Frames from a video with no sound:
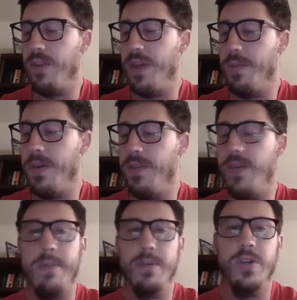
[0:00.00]
have a little
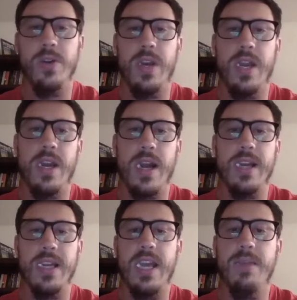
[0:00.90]
bit of an opportunity to
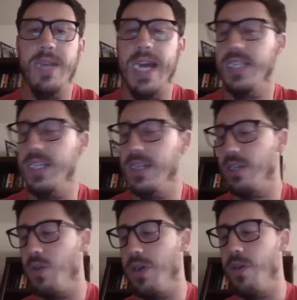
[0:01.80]
kind of keep testing
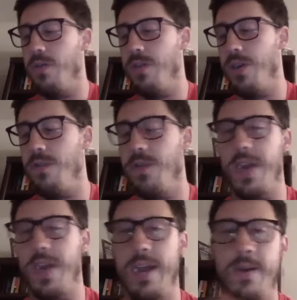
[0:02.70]
this one over and over
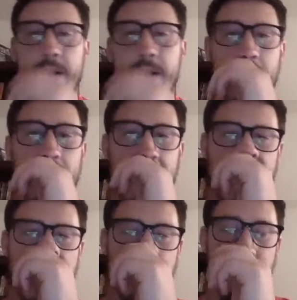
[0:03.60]
again.
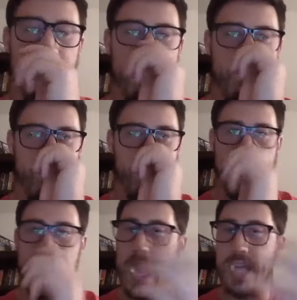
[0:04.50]

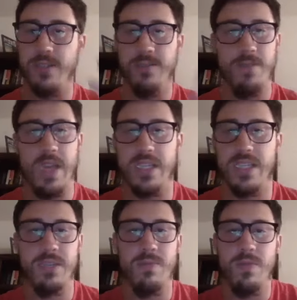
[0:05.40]
But yeah,
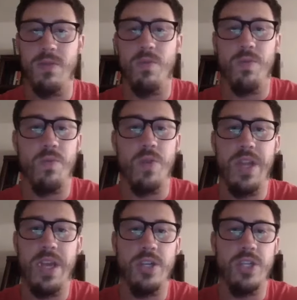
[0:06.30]
it's
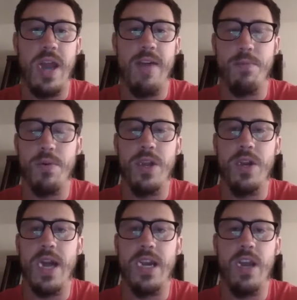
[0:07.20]
really, you should have a pretty
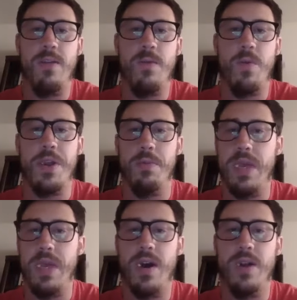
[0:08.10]
good idea of where you'll
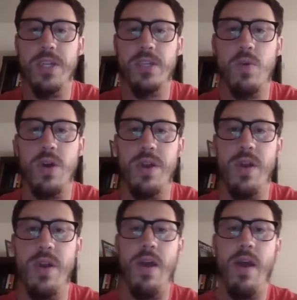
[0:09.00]
be on this one.
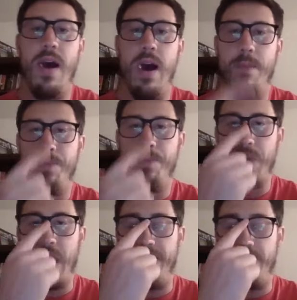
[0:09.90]

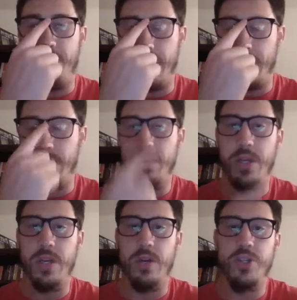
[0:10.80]
If you've been,
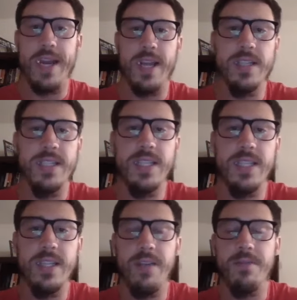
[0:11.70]
training
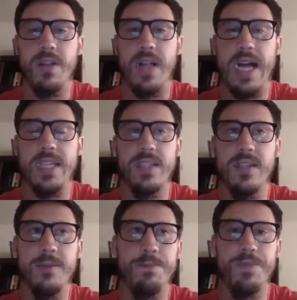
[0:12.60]
consistently for the last
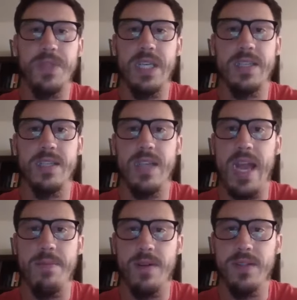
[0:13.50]
6 to
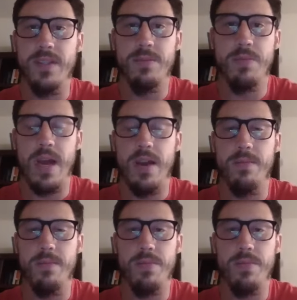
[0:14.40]
8 months prior